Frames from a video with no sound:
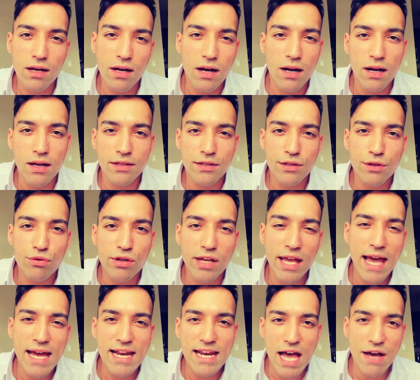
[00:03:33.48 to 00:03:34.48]
You
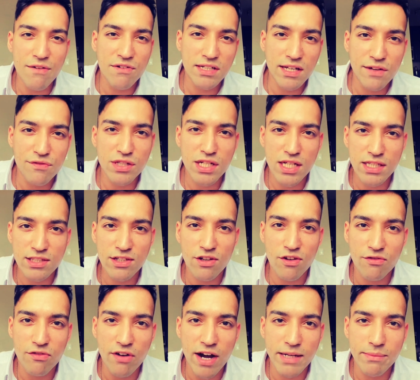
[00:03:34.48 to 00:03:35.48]
can have a deficiency
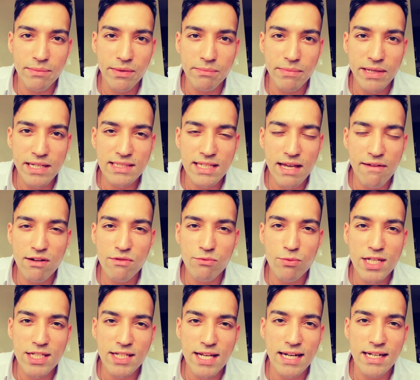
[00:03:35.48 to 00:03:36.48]
of vitamin B7,
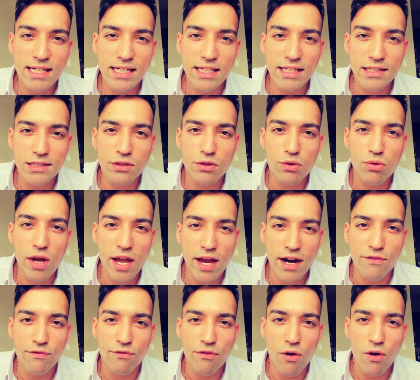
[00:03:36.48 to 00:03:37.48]
which can lead to hair
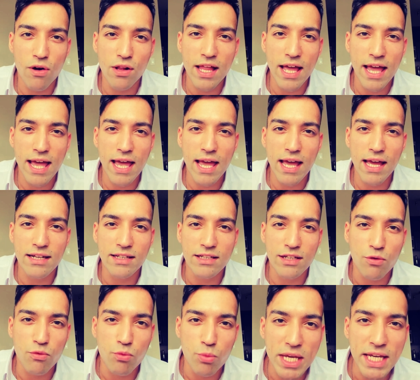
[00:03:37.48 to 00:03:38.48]
fall and, you
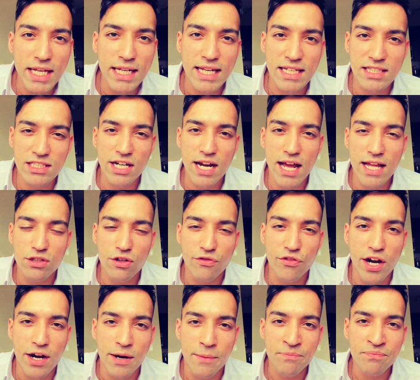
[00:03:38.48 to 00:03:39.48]
know, weakening strands of
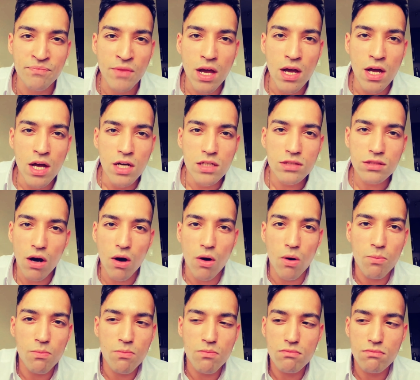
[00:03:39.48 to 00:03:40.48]
hair.
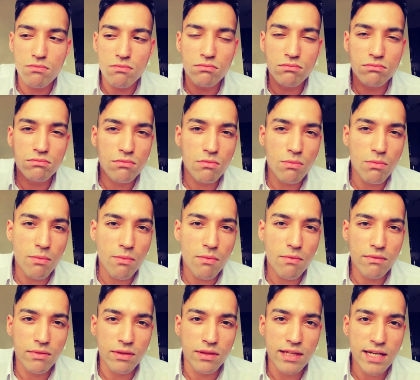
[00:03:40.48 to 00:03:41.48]
So
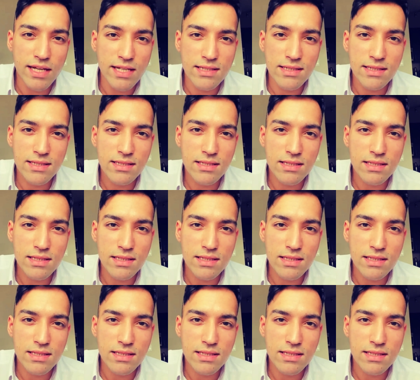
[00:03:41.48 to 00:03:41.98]
this